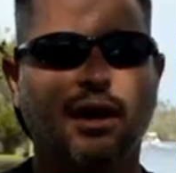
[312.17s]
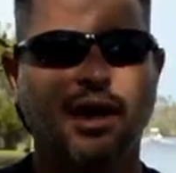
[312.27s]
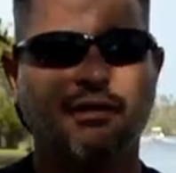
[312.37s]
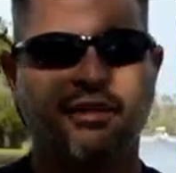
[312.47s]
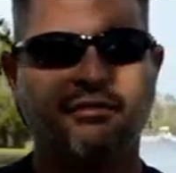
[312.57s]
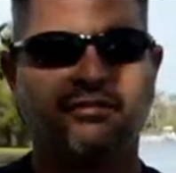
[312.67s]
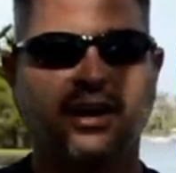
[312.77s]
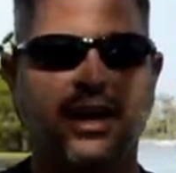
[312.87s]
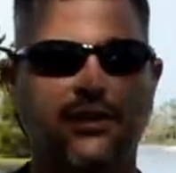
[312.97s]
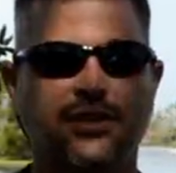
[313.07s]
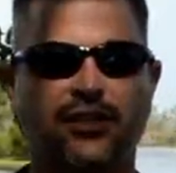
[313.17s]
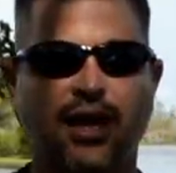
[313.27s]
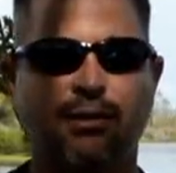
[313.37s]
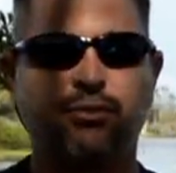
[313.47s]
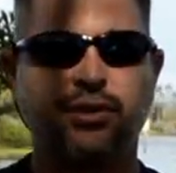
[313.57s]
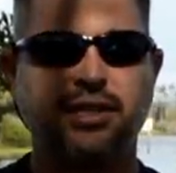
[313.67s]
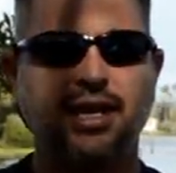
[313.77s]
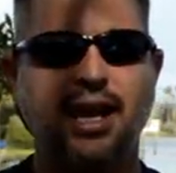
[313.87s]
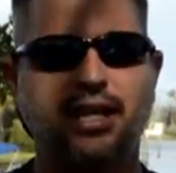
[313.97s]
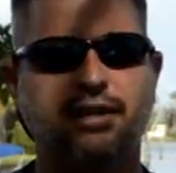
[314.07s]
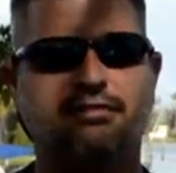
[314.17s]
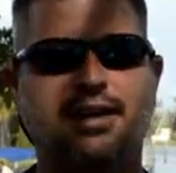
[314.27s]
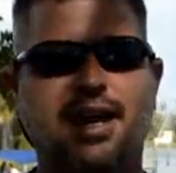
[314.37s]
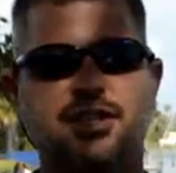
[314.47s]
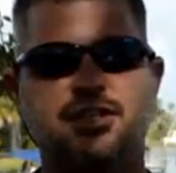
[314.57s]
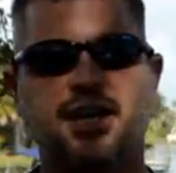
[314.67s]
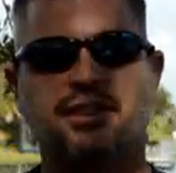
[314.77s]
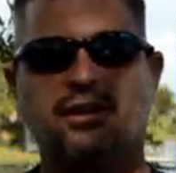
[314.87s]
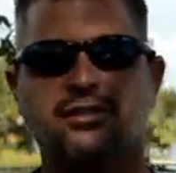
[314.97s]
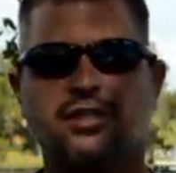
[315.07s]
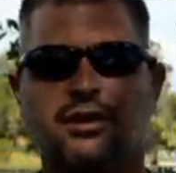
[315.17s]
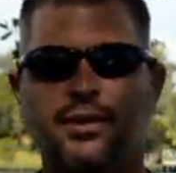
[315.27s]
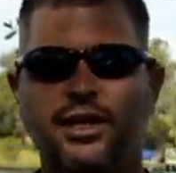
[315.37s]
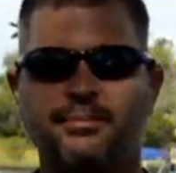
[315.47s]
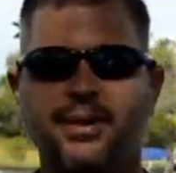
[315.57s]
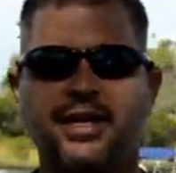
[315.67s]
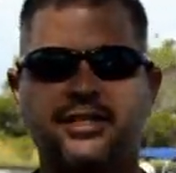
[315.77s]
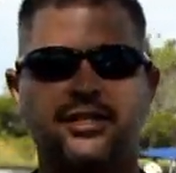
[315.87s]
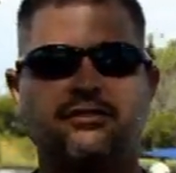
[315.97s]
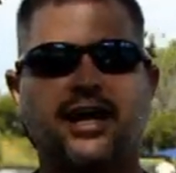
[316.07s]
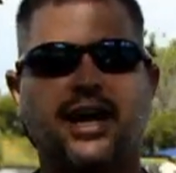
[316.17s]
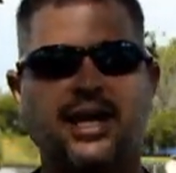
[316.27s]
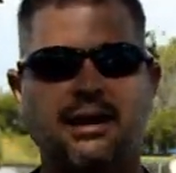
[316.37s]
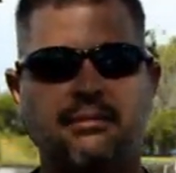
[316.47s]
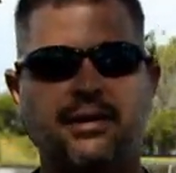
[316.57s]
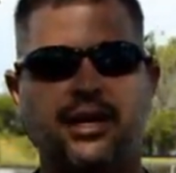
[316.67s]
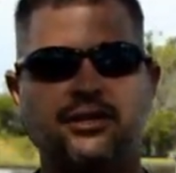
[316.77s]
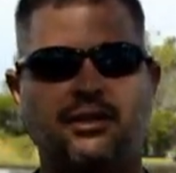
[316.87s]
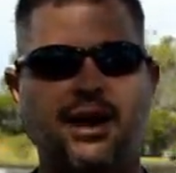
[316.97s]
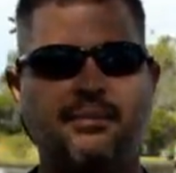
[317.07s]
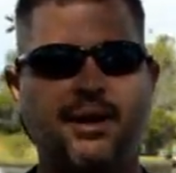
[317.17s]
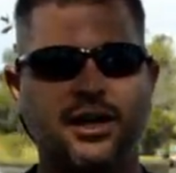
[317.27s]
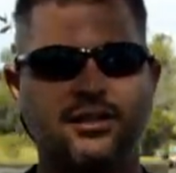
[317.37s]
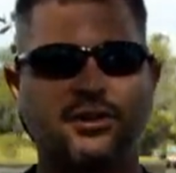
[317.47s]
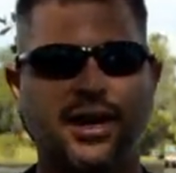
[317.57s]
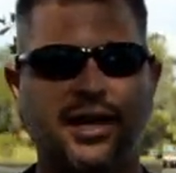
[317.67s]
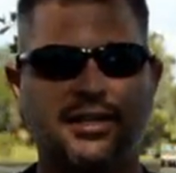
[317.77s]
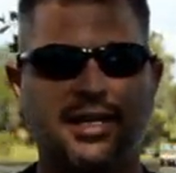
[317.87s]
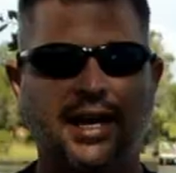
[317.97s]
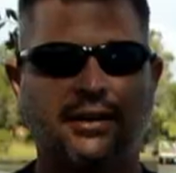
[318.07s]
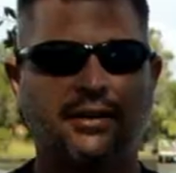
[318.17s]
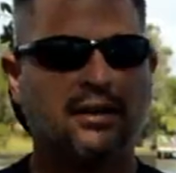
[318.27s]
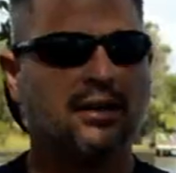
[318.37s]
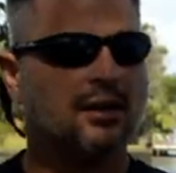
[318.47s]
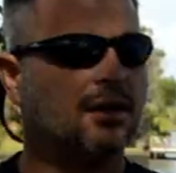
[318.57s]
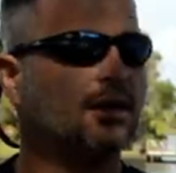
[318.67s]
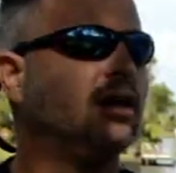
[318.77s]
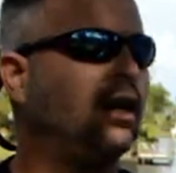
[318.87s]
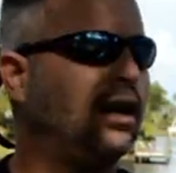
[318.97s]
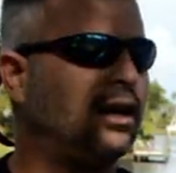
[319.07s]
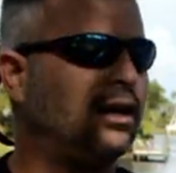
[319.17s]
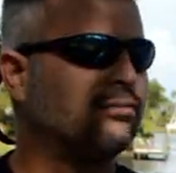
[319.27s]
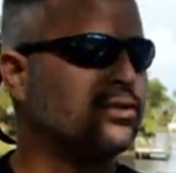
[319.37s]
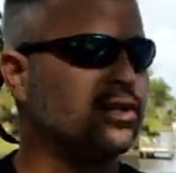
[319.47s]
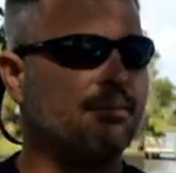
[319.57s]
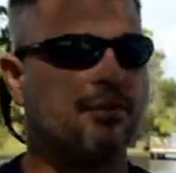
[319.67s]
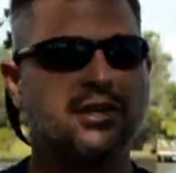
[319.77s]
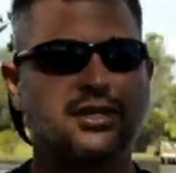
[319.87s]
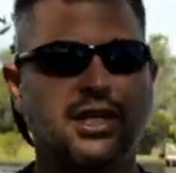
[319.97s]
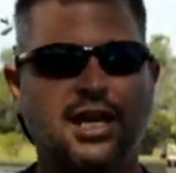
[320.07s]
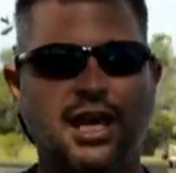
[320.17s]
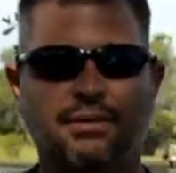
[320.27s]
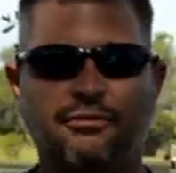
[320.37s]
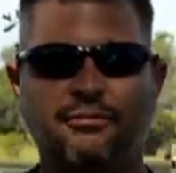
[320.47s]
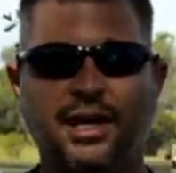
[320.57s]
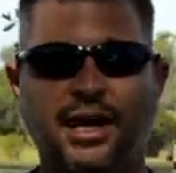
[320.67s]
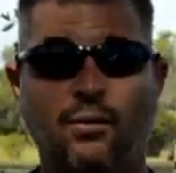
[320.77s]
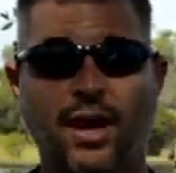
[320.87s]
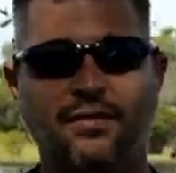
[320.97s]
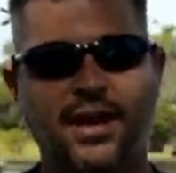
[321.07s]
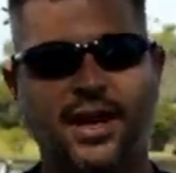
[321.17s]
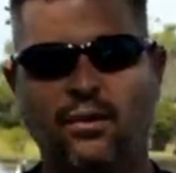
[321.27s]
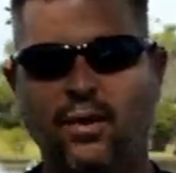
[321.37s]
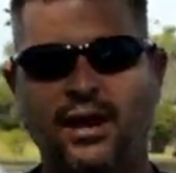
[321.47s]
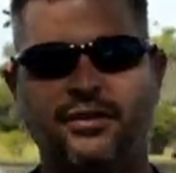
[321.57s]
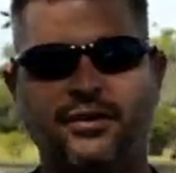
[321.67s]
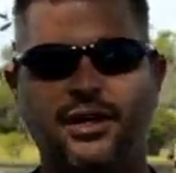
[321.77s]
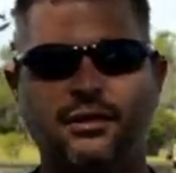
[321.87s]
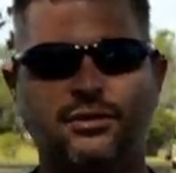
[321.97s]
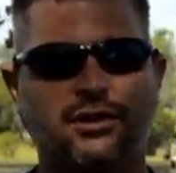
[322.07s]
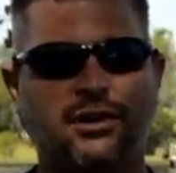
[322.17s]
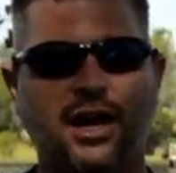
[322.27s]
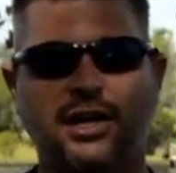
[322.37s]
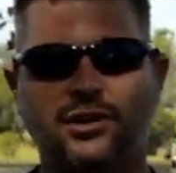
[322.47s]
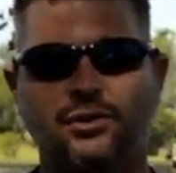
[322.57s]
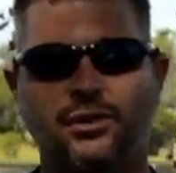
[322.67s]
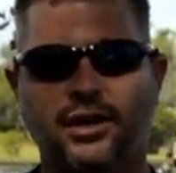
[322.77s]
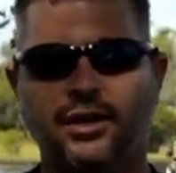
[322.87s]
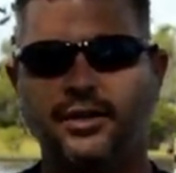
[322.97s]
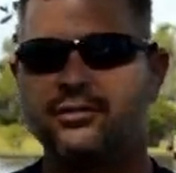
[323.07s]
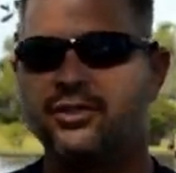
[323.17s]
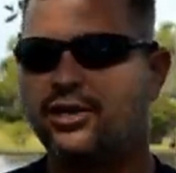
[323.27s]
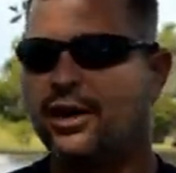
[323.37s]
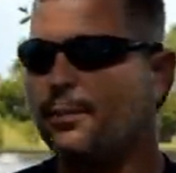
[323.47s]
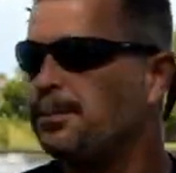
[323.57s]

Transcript: every flare is stamped with a date. You've got to check those on a regular basis. You've got to keep them in a dry box, dry container. Something that's going to keep them from getting wet. They get wet, they're toast. They're not going to do any good. So,